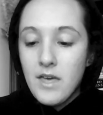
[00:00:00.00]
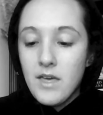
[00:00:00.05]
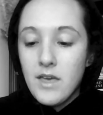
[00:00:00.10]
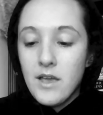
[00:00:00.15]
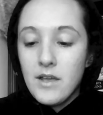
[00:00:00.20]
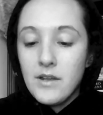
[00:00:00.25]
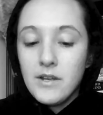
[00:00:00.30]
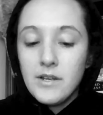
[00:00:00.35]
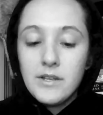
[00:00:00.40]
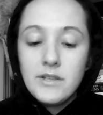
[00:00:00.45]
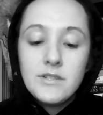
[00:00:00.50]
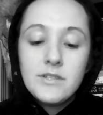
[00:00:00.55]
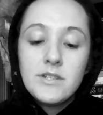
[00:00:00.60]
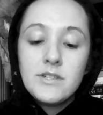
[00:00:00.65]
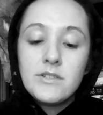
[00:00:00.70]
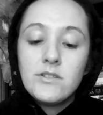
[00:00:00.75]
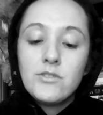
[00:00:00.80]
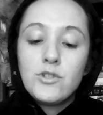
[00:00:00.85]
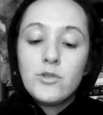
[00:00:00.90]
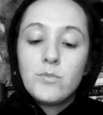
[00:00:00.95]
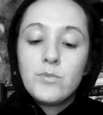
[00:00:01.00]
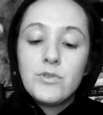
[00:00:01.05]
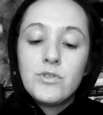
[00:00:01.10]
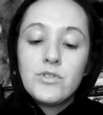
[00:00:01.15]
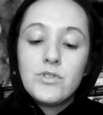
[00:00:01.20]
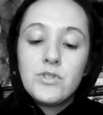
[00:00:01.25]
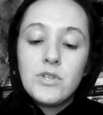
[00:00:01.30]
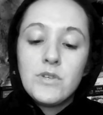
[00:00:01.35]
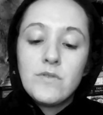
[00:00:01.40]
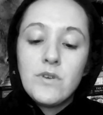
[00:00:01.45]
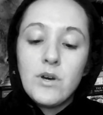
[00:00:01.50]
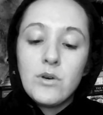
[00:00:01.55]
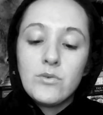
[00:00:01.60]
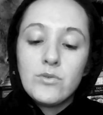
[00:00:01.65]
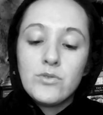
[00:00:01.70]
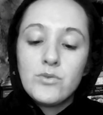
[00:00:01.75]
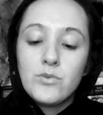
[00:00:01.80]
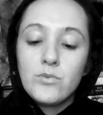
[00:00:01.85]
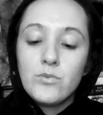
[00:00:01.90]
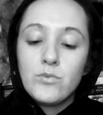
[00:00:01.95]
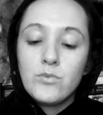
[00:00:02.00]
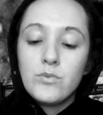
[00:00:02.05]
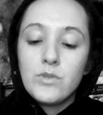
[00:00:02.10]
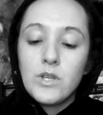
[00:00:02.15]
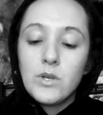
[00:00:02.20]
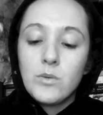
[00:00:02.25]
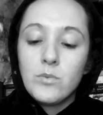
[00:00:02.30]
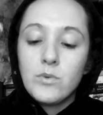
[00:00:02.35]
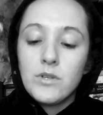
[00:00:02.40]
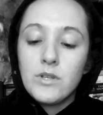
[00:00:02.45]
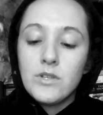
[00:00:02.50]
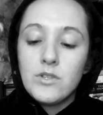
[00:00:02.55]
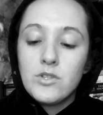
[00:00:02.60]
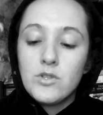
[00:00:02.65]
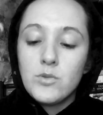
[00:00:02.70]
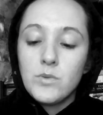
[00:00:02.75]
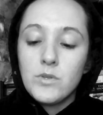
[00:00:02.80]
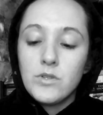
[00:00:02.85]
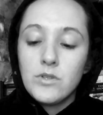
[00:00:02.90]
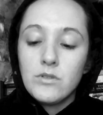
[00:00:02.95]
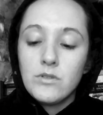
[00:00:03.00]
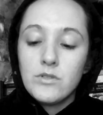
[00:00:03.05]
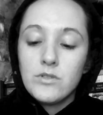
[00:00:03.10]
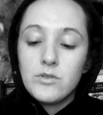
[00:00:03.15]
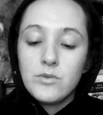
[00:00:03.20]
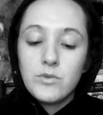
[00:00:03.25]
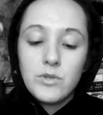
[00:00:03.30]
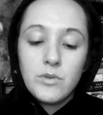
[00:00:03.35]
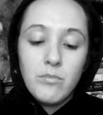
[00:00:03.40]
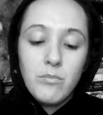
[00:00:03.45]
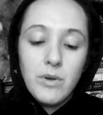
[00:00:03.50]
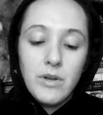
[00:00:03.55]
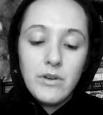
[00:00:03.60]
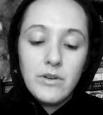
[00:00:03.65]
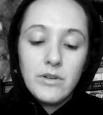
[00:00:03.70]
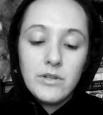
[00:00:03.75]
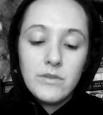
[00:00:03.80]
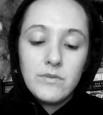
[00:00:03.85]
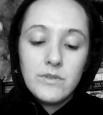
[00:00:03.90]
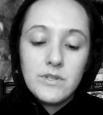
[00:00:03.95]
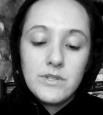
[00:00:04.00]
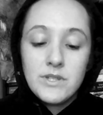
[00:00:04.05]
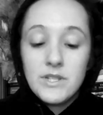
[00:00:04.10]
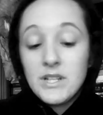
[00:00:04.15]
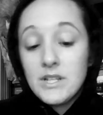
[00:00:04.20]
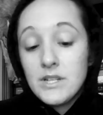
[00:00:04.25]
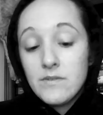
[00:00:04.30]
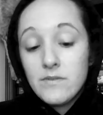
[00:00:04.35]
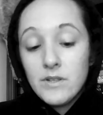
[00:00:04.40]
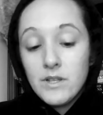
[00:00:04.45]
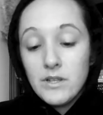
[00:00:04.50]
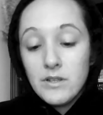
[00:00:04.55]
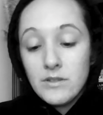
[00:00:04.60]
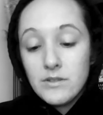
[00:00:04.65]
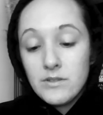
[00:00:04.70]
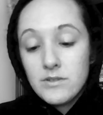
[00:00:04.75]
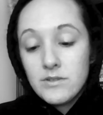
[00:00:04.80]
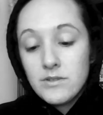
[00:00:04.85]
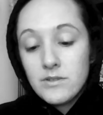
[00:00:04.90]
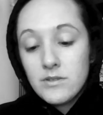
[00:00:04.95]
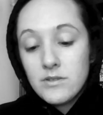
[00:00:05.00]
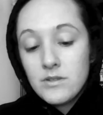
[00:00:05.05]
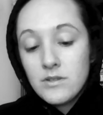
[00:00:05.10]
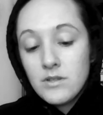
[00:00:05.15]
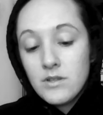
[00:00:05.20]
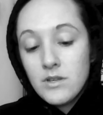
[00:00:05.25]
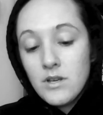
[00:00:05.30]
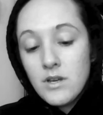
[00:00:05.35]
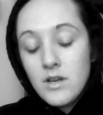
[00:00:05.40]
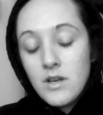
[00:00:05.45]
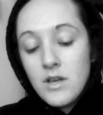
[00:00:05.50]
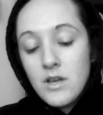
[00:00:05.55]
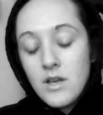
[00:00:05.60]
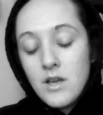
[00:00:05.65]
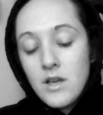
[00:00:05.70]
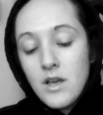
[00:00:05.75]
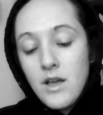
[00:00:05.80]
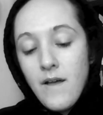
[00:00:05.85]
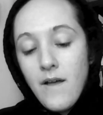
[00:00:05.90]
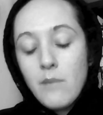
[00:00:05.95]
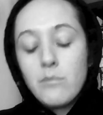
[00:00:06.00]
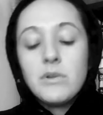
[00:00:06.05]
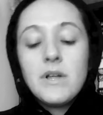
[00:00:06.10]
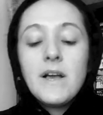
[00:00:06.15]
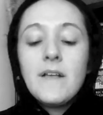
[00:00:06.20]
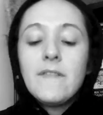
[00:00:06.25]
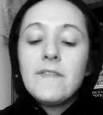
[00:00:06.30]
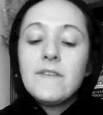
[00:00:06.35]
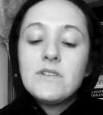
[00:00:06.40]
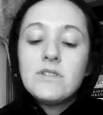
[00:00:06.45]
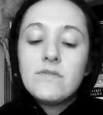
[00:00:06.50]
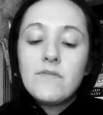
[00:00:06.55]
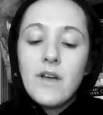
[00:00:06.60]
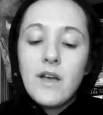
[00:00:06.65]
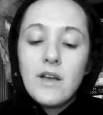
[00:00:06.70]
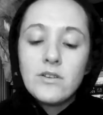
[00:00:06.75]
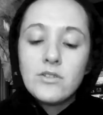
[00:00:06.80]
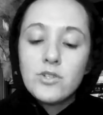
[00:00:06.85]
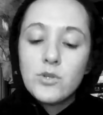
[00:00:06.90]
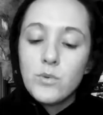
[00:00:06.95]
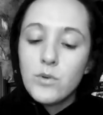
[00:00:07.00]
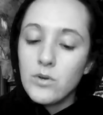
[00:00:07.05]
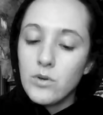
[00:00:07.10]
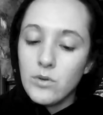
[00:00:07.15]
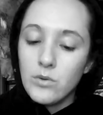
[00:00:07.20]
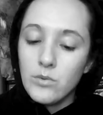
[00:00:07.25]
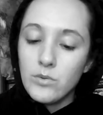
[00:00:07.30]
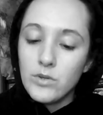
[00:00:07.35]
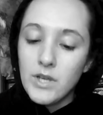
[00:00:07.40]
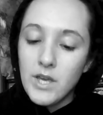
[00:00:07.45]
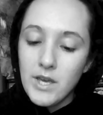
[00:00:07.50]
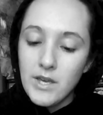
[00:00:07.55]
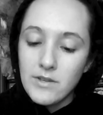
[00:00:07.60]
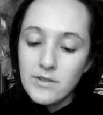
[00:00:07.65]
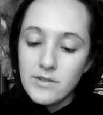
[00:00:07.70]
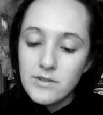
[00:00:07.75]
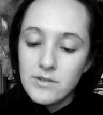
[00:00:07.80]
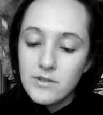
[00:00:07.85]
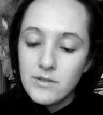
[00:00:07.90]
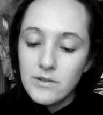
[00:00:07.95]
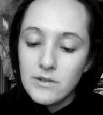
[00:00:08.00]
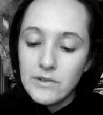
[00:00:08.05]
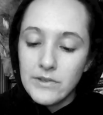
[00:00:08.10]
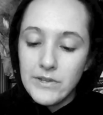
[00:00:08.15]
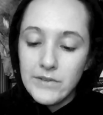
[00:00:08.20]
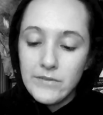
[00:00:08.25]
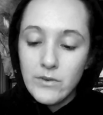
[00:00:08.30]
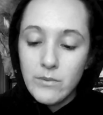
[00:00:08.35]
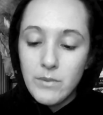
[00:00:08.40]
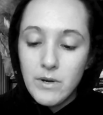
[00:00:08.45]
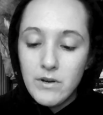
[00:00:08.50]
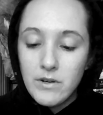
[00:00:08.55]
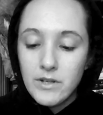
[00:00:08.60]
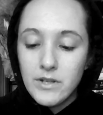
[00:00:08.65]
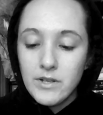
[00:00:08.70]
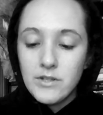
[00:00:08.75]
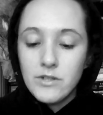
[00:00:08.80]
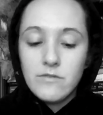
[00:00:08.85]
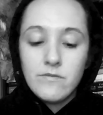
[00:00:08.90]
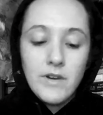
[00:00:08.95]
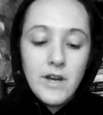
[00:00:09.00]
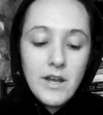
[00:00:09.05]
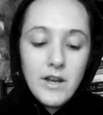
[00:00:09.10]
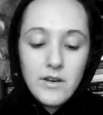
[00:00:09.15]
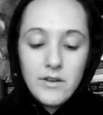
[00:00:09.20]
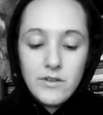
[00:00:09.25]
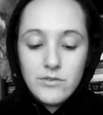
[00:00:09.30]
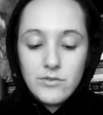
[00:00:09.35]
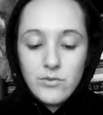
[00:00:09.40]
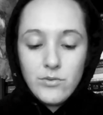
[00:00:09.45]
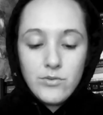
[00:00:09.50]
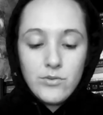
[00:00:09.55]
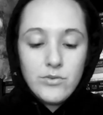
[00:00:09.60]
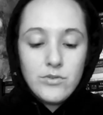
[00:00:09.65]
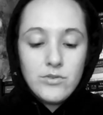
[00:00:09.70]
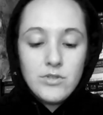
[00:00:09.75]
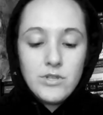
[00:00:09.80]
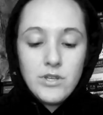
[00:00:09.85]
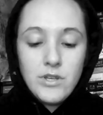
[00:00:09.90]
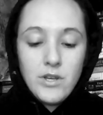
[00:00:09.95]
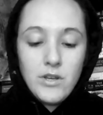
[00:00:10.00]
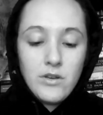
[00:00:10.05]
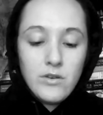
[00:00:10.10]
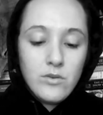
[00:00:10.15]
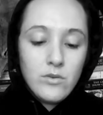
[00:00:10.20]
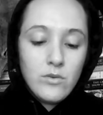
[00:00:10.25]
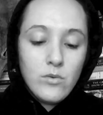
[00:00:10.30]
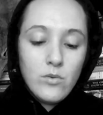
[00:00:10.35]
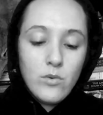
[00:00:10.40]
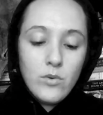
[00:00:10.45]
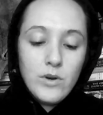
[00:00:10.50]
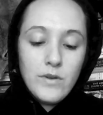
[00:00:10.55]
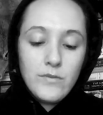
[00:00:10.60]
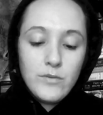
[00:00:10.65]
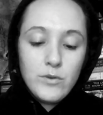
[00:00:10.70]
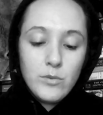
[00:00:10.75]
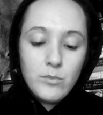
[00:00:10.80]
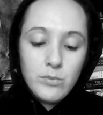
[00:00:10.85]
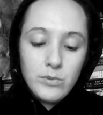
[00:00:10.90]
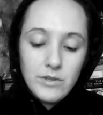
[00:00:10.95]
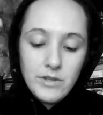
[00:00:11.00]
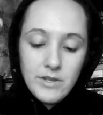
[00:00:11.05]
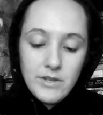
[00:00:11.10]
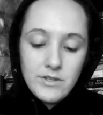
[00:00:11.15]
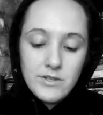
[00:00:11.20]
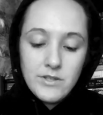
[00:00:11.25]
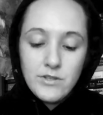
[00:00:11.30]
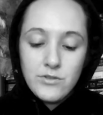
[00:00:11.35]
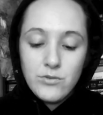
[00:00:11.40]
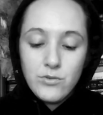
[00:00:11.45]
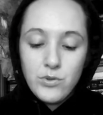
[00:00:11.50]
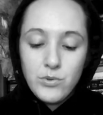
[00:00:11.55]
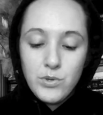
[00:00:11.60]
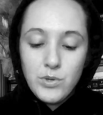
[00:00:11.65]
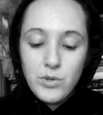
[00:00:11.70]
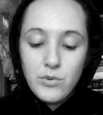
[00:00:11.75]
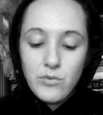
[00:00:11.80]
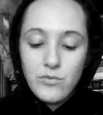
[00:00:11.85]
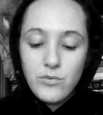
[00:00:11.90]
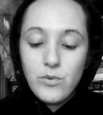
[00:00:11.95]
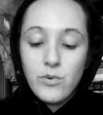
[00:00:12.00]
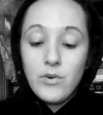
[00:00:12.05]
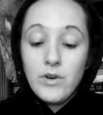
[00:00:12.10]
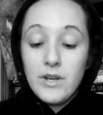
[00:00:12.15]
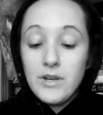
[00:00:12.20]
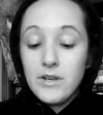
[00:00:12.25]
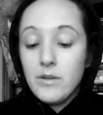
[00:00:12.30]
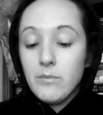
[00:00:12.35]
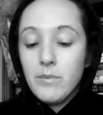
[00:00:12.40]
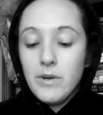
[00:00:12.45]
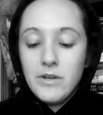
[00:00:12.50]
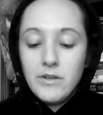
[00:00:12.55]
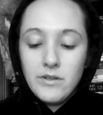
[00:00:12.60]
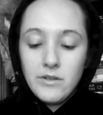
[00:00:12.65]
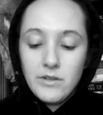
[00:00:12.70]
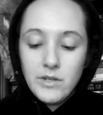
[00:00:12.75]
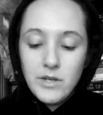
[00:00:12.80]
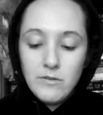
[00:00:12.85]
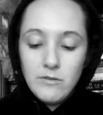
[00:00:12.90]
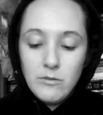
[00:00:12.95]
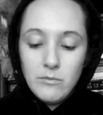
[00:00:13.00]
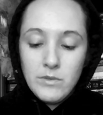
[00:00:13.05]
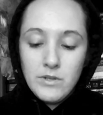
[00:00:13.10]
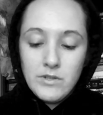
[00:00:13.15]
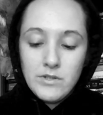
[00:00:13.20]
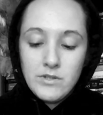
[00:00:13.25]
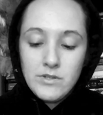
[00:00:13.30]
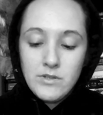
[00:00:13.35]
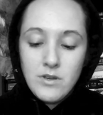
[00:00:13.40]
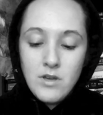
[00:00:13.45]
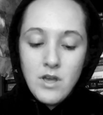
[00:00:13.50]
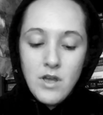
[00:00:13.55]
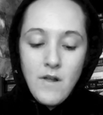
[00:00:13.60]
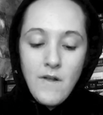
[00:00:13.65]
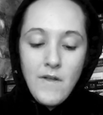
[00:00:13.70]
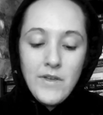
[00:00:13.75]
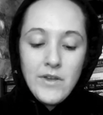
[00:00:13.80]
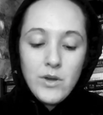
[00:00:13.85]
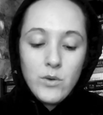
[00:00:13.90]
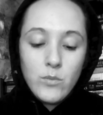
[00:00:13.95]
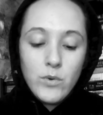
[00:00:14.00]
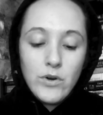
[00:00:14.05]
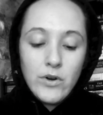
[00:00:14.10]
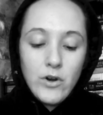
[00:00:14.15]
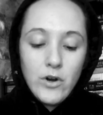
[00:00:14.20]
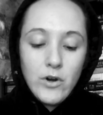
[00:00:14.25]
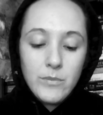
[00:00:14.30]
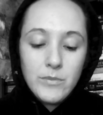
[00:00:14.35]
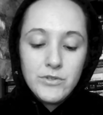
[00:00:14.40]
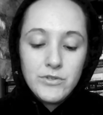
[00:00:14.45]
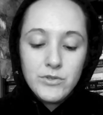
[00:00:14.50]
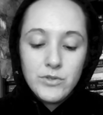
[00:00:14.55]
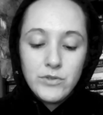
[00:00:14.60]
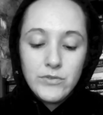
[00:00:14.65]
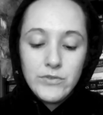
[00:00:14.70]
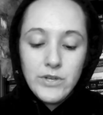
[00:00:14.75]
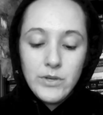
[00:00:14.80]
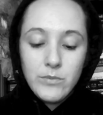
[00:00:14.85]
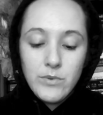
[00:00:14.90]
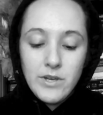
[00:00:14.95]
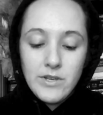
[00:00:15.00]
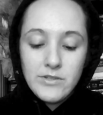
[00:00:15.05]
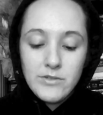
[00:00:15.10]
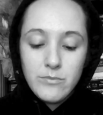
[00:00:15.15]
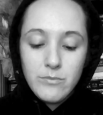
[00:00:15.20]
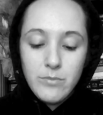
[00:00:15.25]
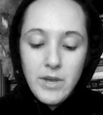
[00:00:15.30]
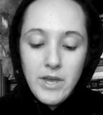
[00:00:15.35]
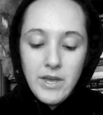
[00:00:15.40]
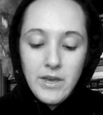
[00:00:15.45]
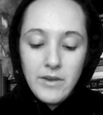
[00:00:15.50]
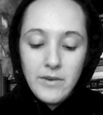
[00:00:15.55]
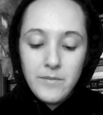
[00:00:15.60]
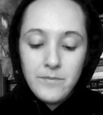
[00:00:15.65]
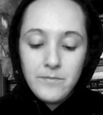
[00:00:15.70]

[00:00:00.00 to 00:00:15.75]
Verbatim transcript: and it is easy to perceive how soon they would each dwindle into comparative insignificance. Apply these facts to our own case. Leave America divided into 13, or if you please, into three or four independent governments. What armies could they raise and pay?